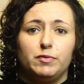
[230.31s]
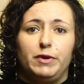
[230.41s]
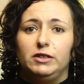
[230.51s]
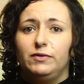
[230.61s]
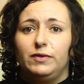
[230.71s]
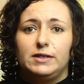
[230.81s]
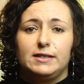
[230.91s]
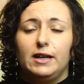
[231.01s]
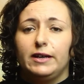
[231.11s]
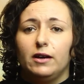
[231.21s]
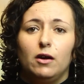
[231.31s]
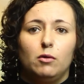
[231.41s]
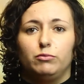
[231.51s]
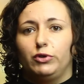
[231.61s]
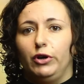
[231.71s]
benefits like
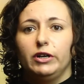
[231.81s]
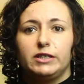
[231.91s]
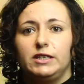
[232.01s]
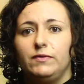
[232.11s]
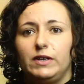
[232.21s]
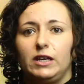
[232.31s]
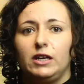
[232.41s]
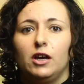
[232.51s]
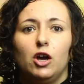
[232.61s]
productivity,